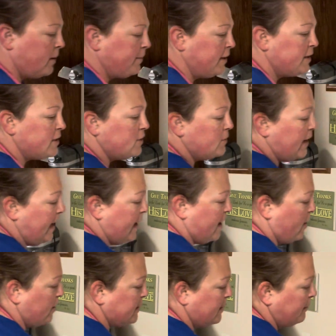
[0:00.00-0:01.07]
I'm going to do
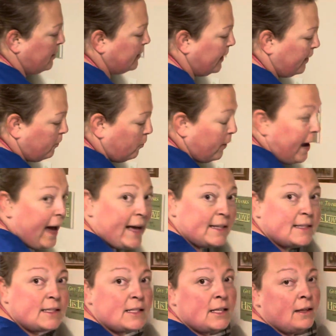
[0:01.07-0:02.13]
now is I'm going to let it
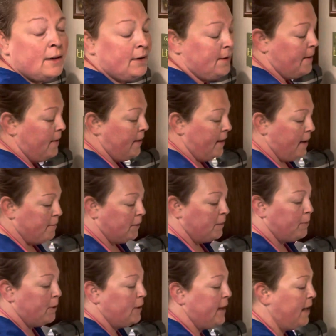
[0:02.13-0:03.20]
rest. I'm going
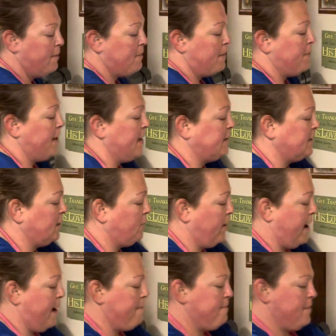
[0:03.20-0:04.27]
to pull out my plastic
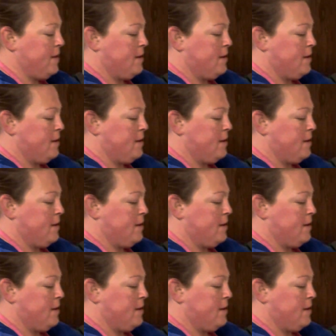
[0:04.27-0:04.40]
wrap,